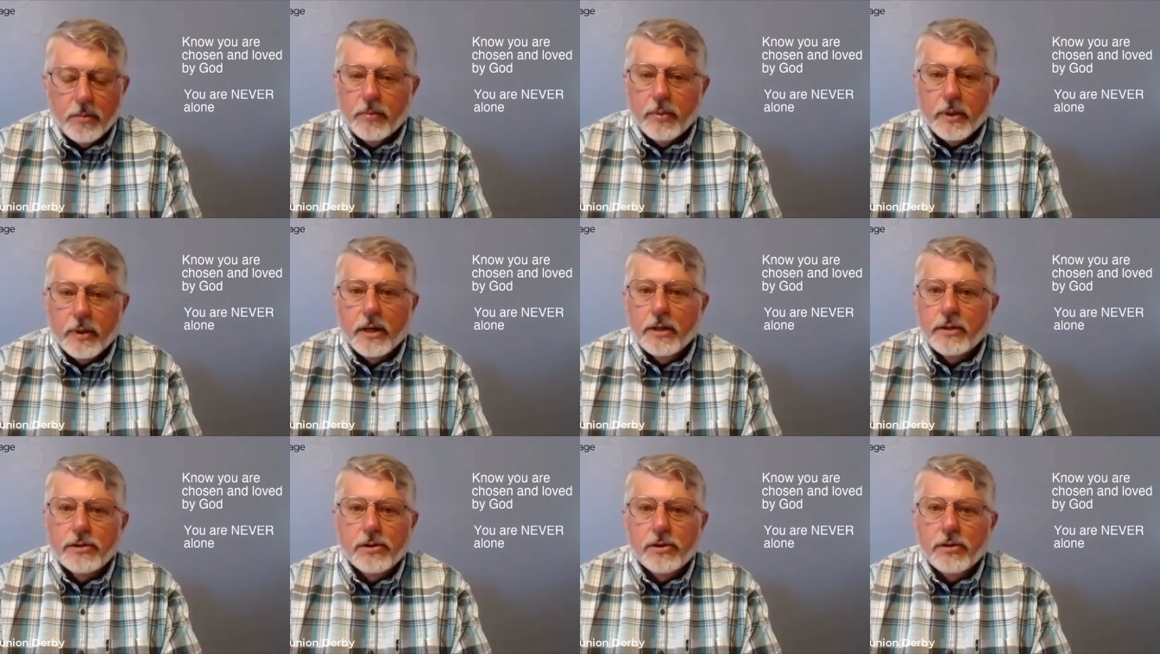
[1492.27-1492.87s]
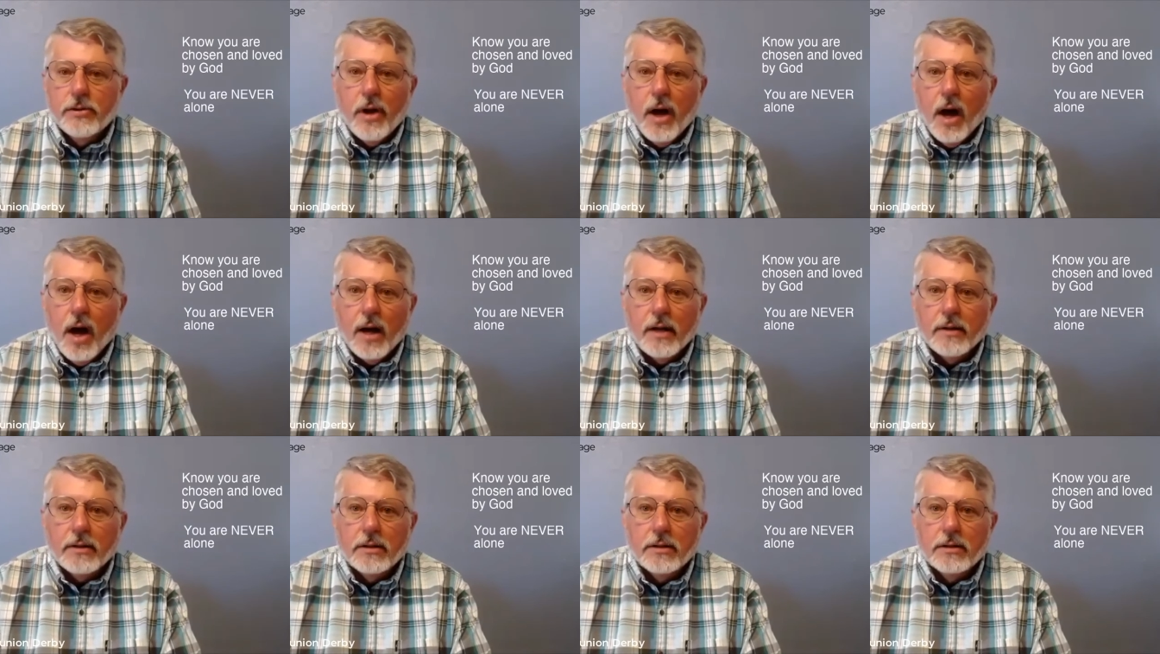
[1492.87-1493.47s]
because you're not.
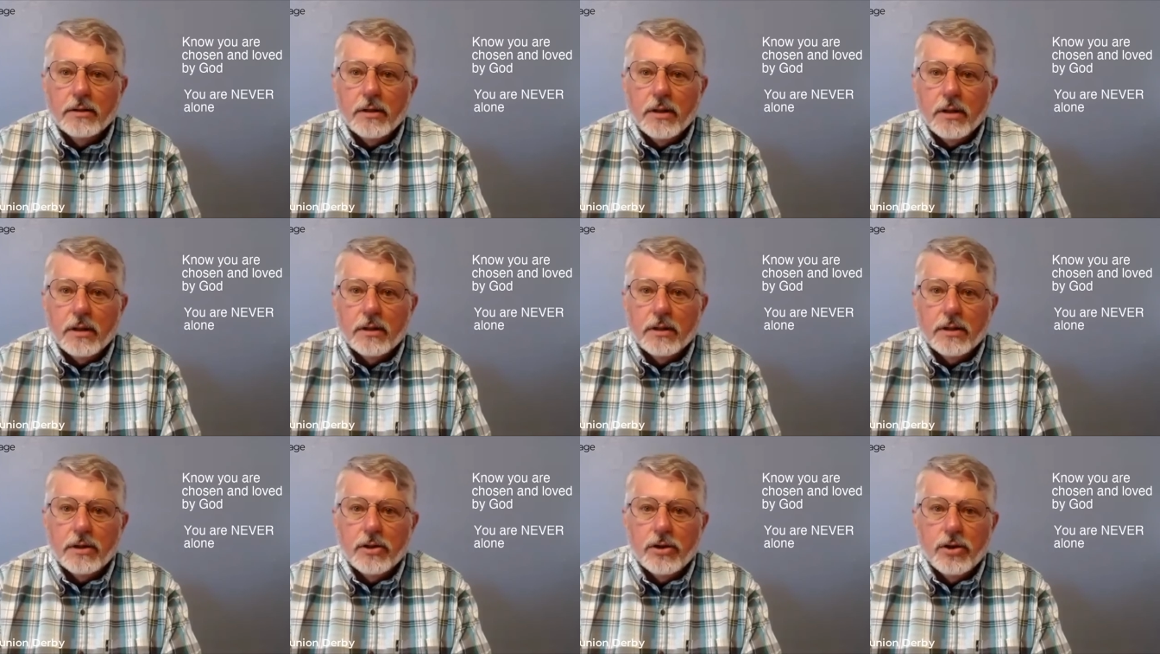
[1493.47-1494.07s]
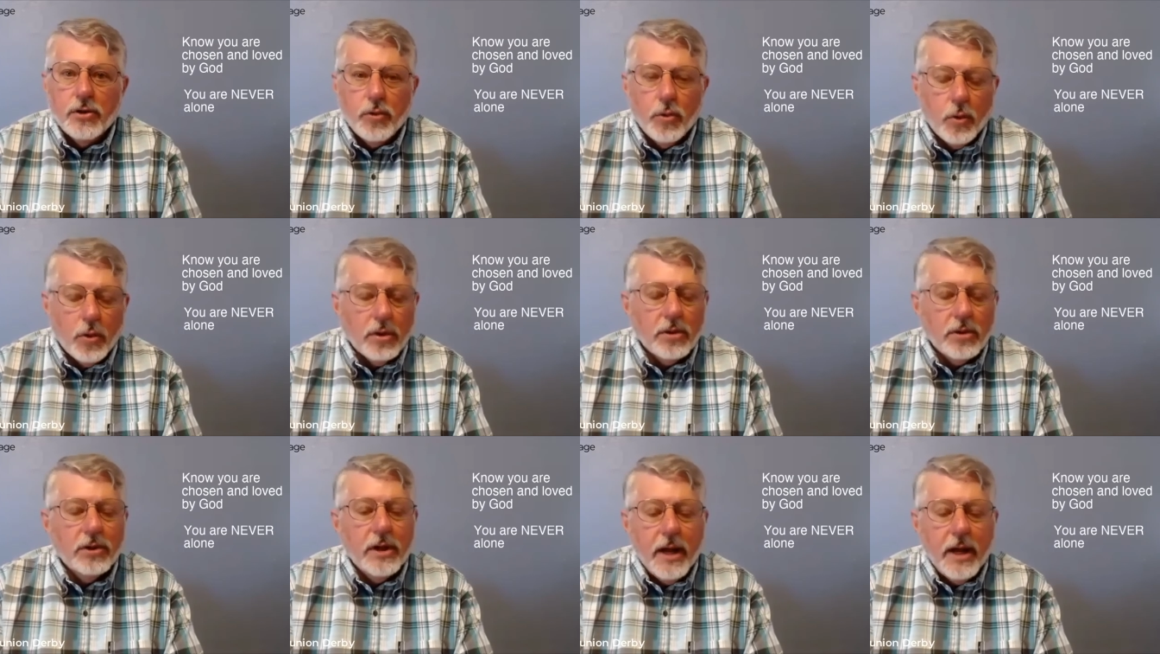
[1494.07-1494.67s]
You will
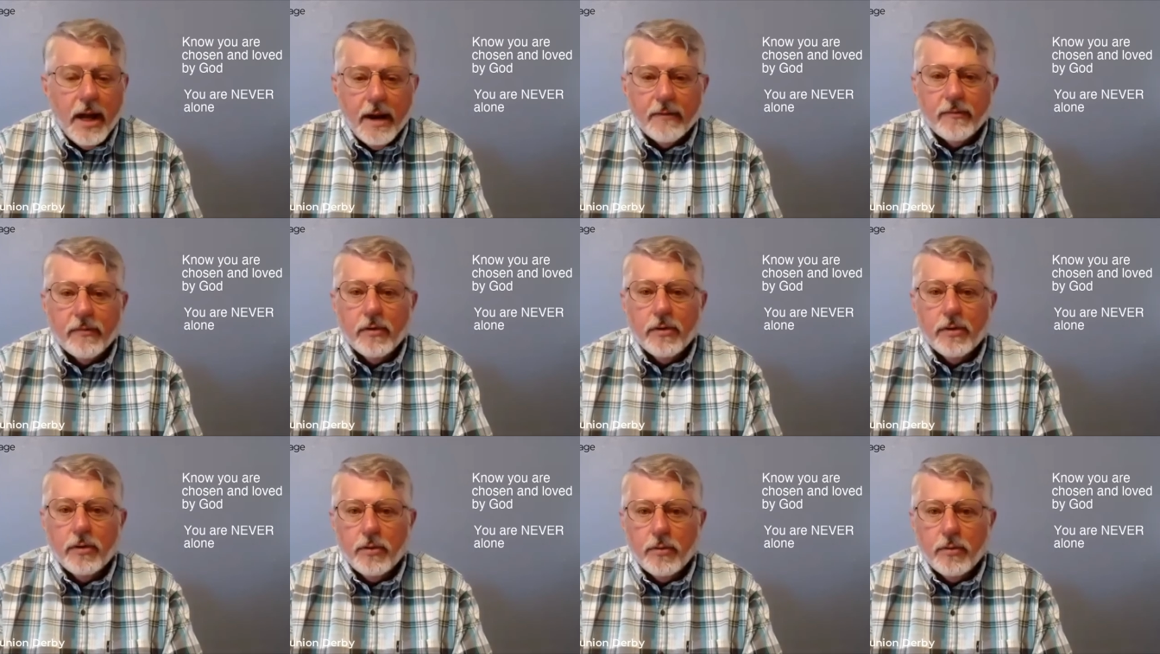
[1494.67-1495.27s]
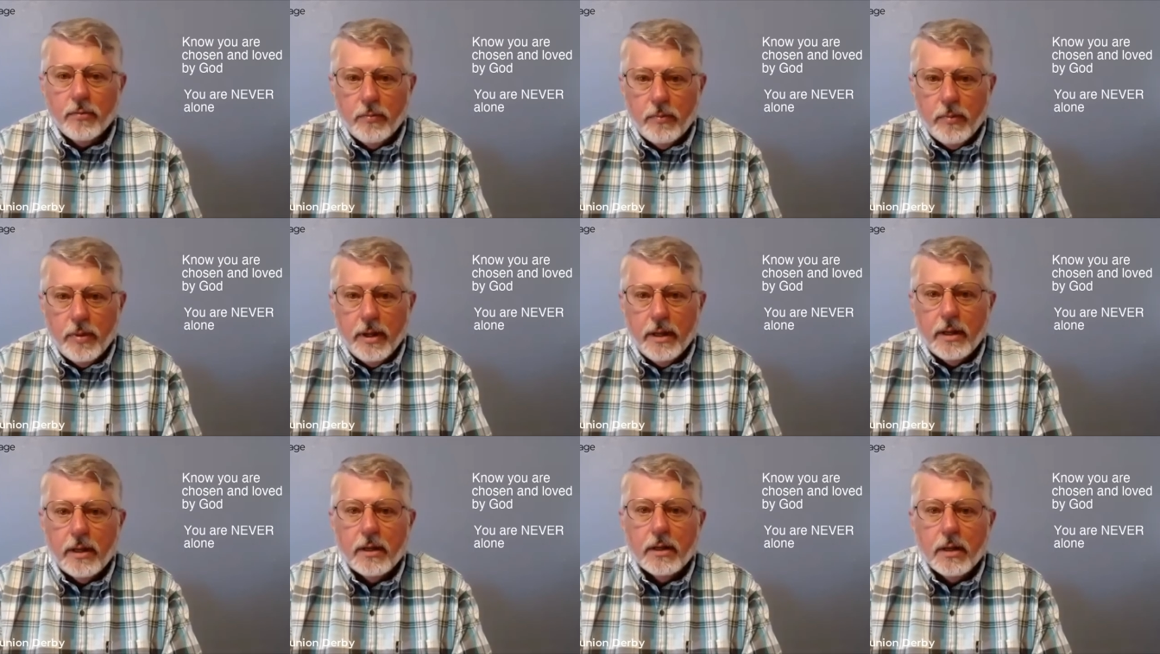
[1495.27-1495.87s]
never
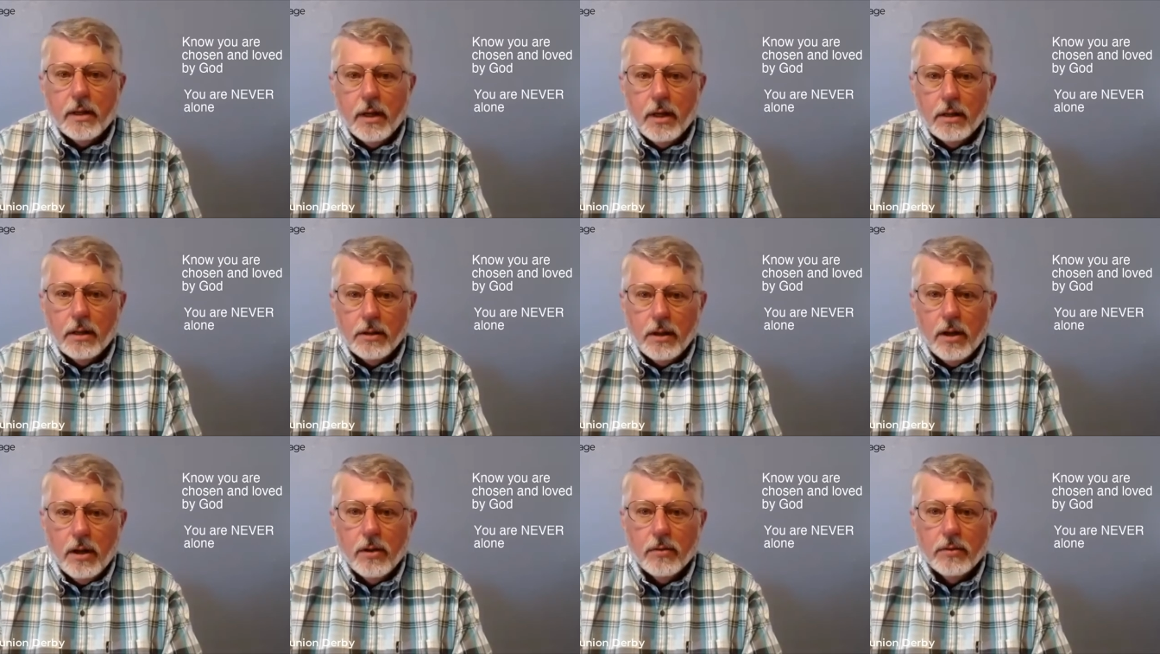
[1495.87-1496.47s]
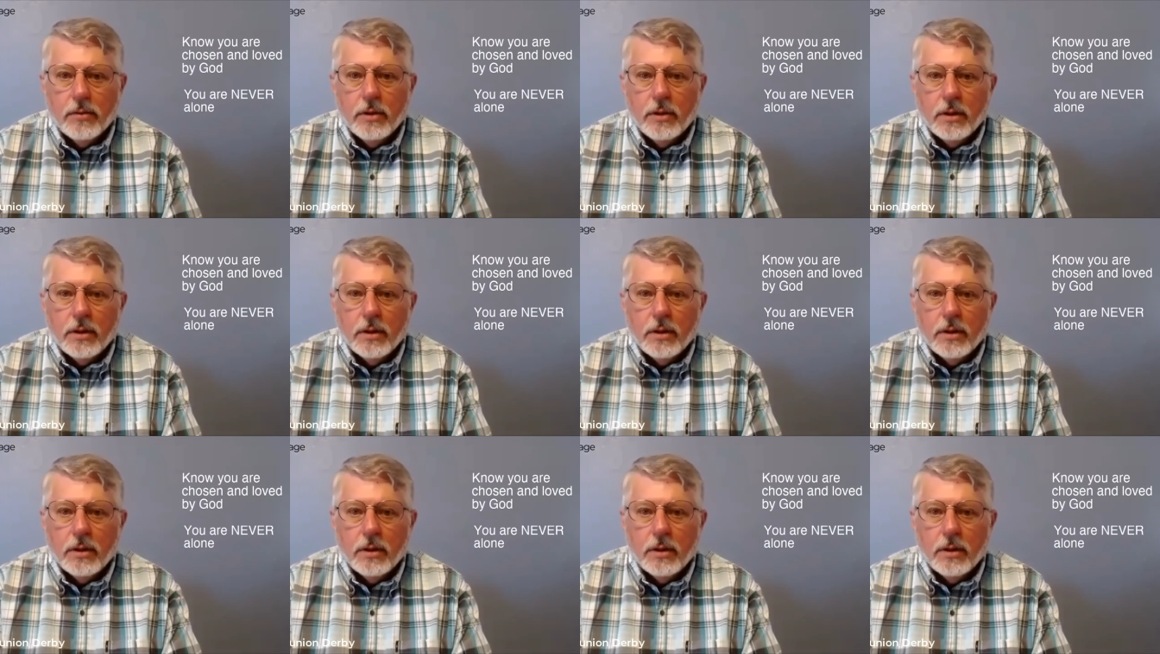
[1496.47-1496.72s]
be alone,